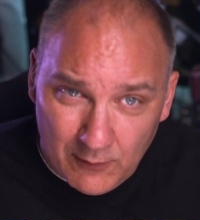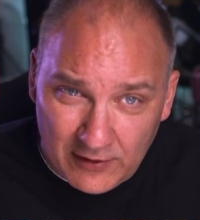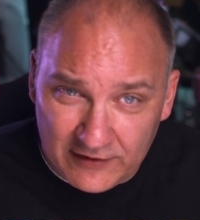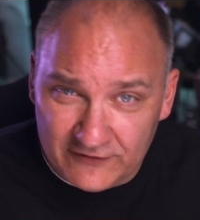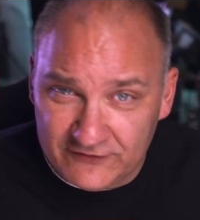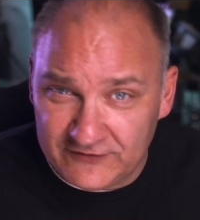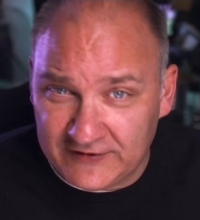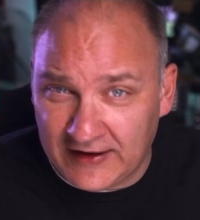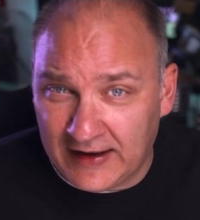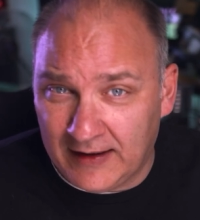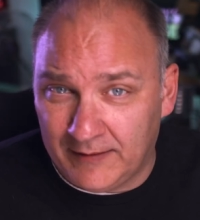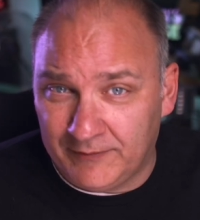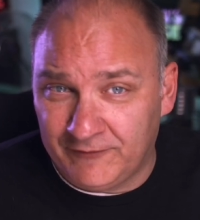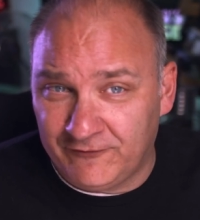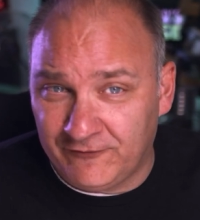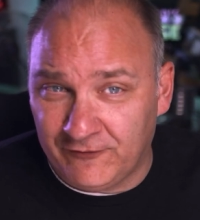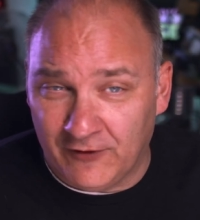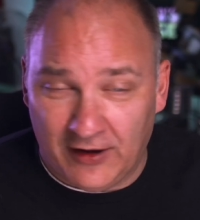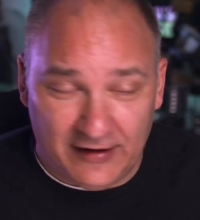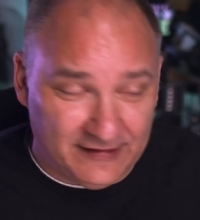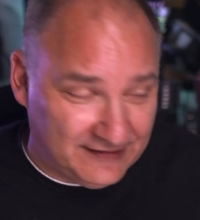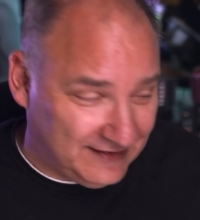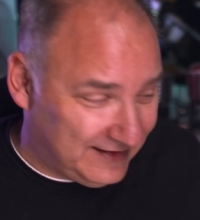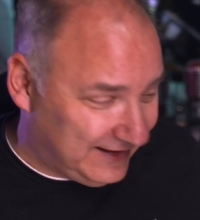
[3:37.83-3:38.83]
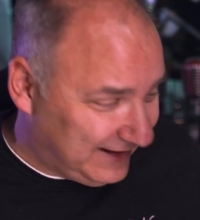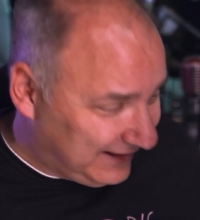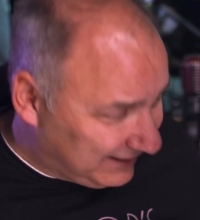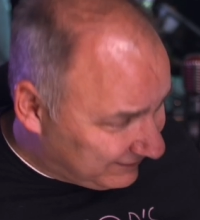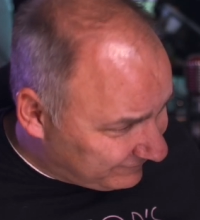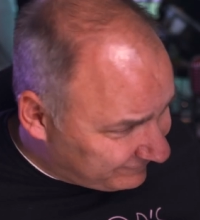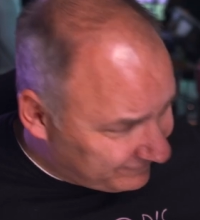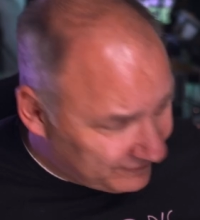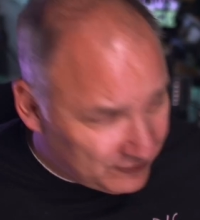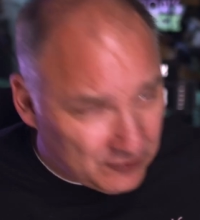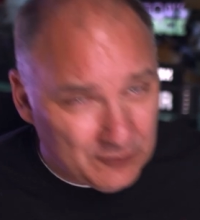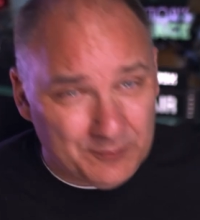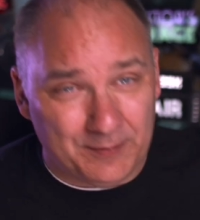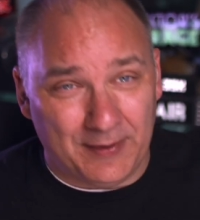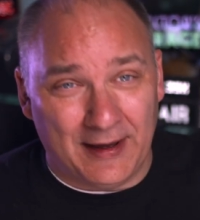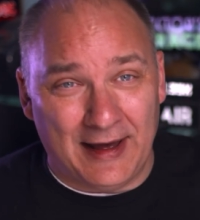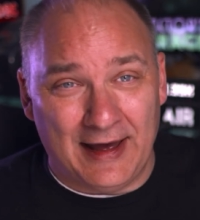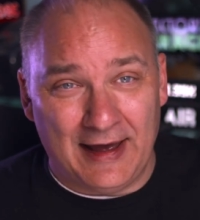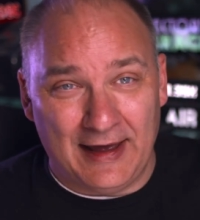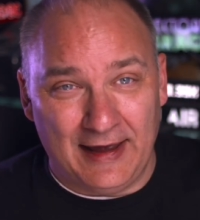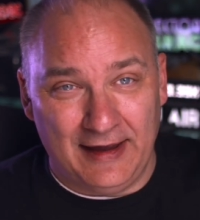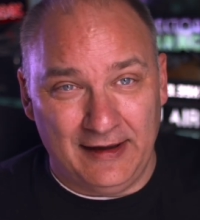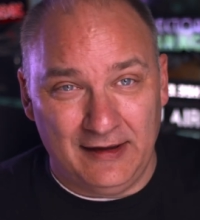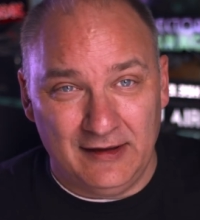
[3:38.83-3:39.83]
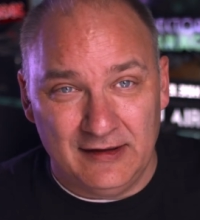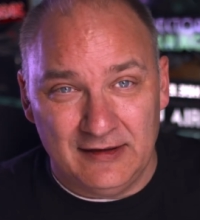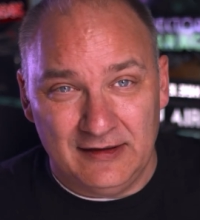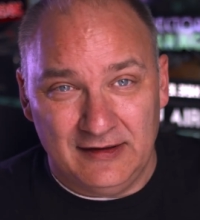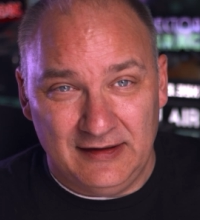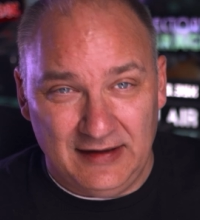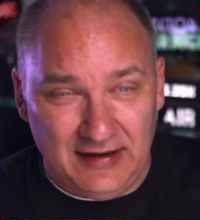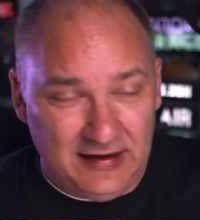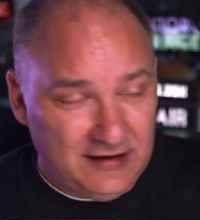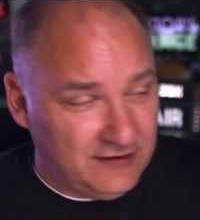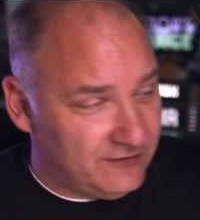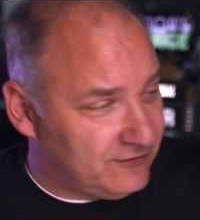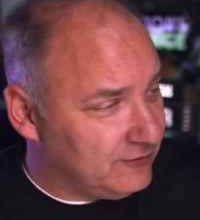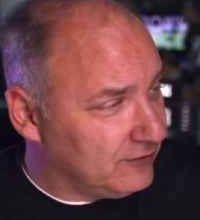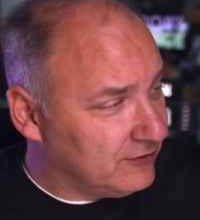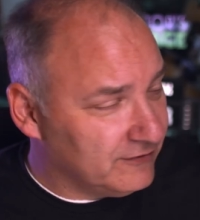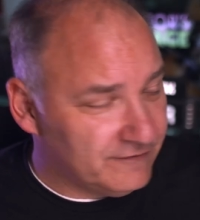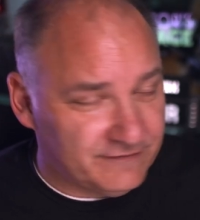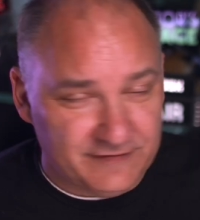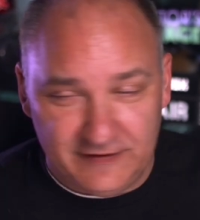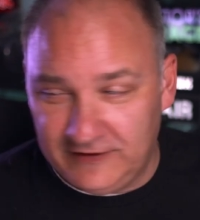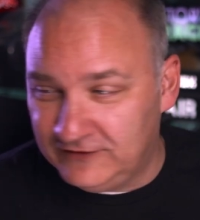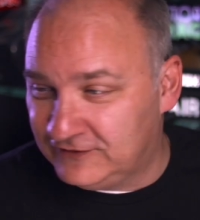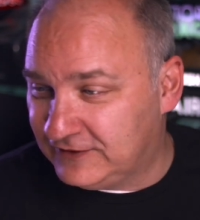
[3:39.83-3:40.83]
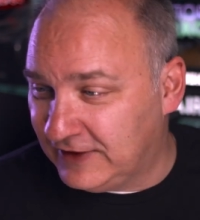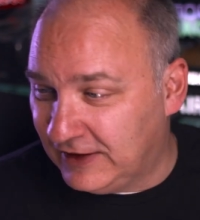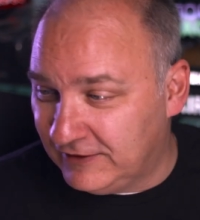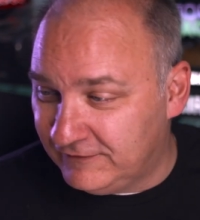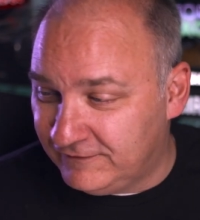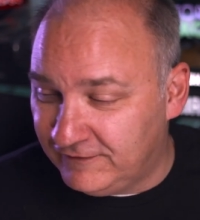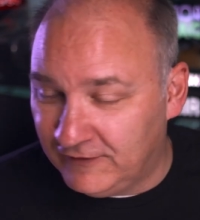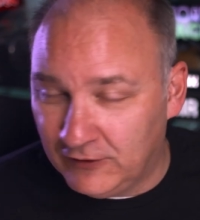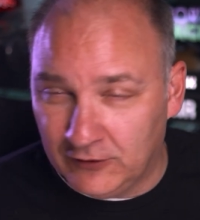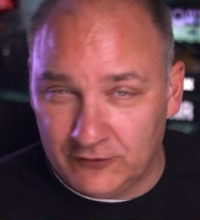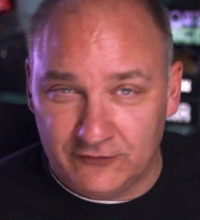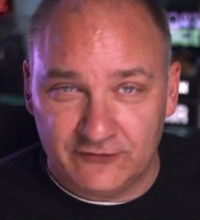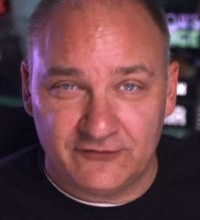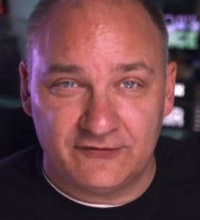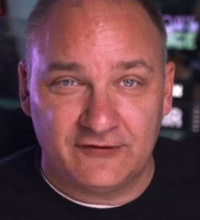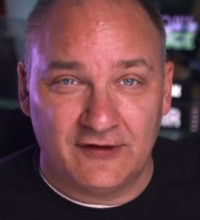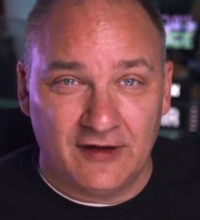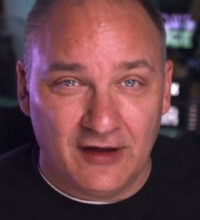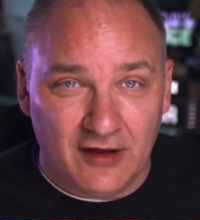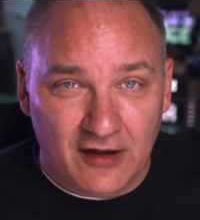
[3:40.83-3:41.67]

to say up front, if you buy either of these headphones,